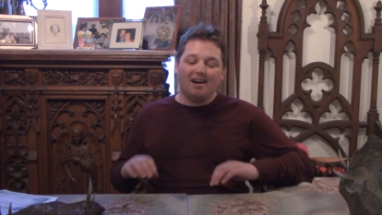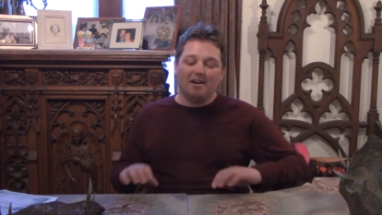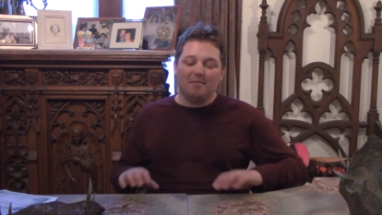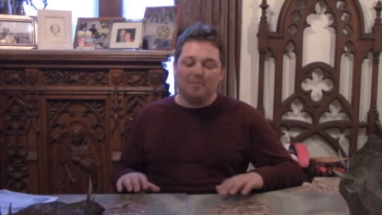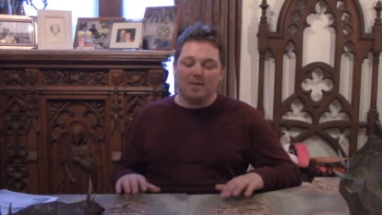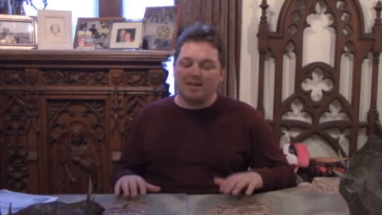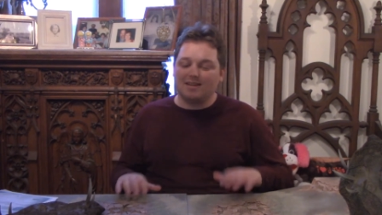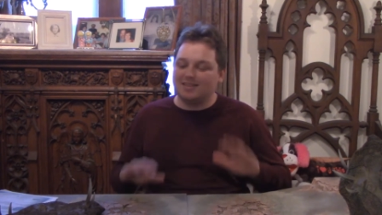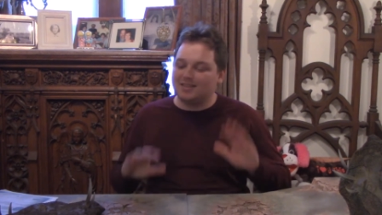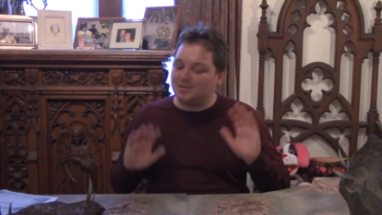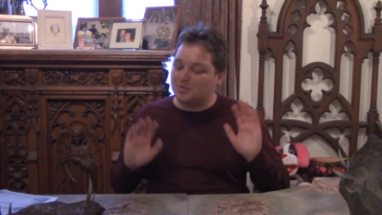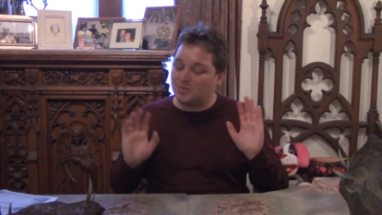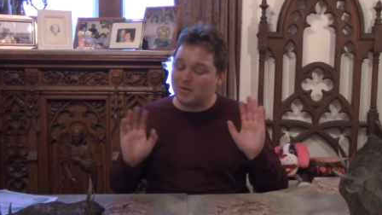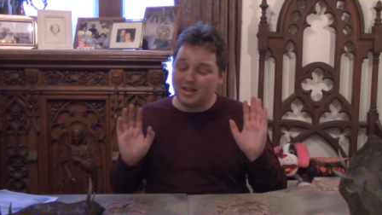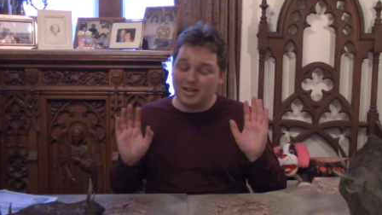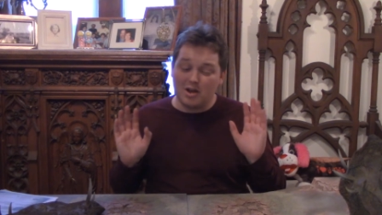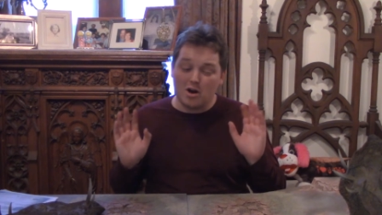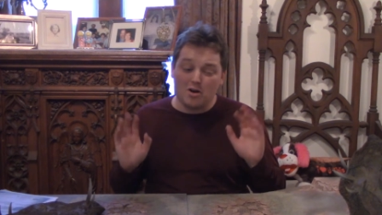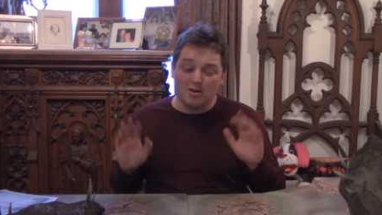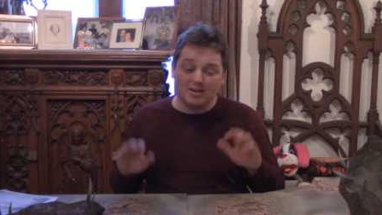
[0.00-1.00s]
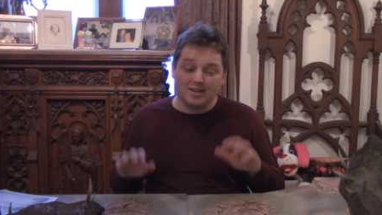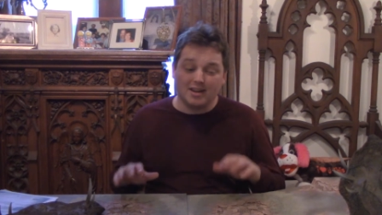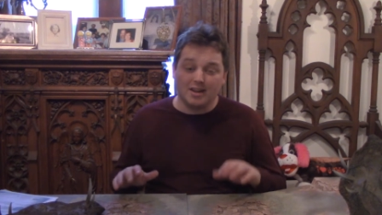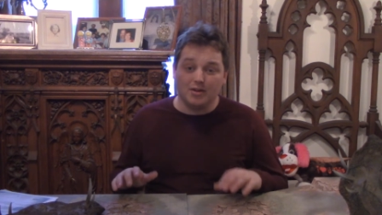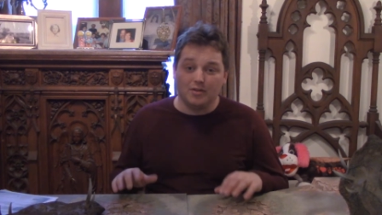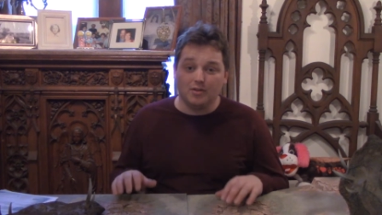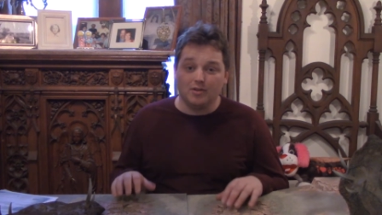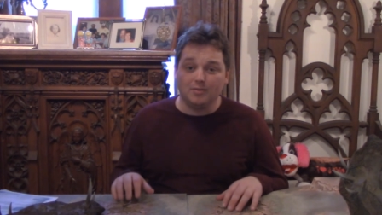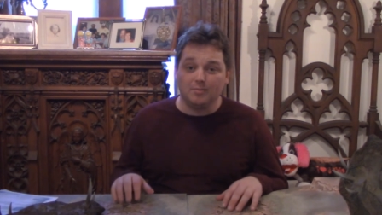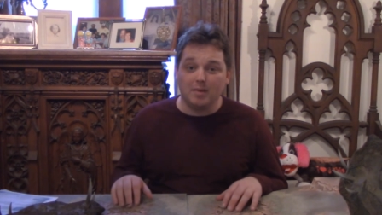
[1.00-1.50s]
because it's really hard to
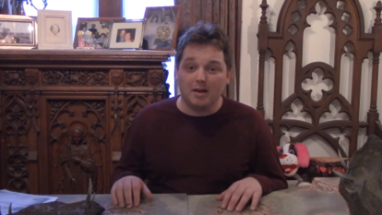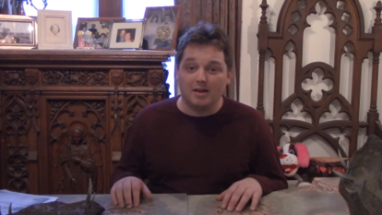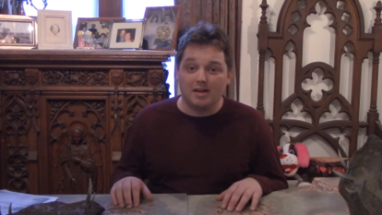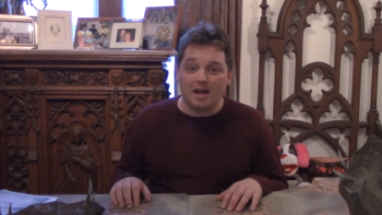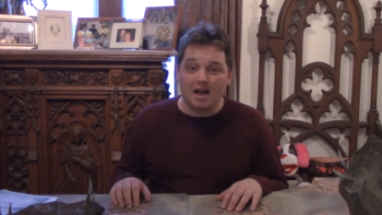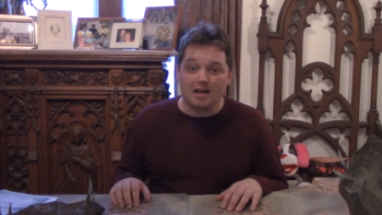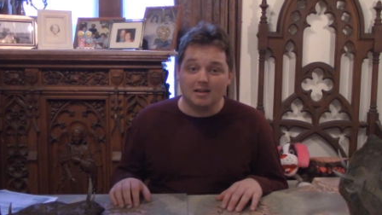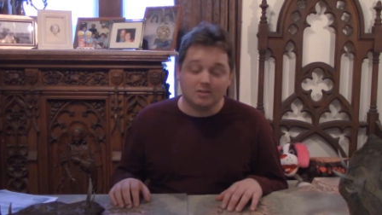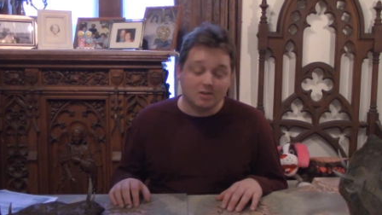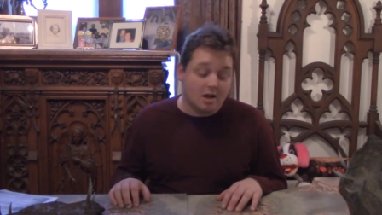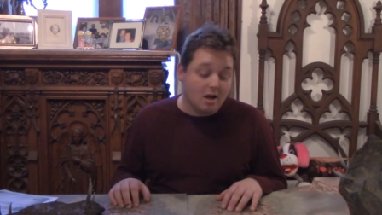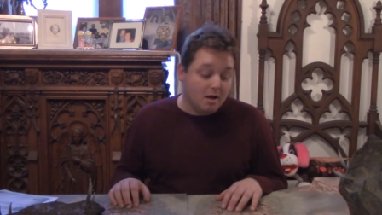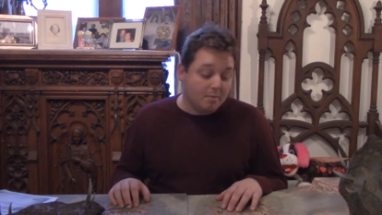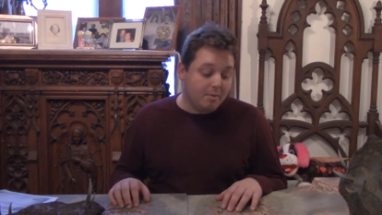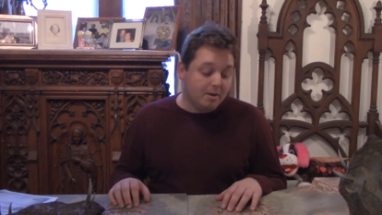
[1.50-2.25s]
kill those big guys.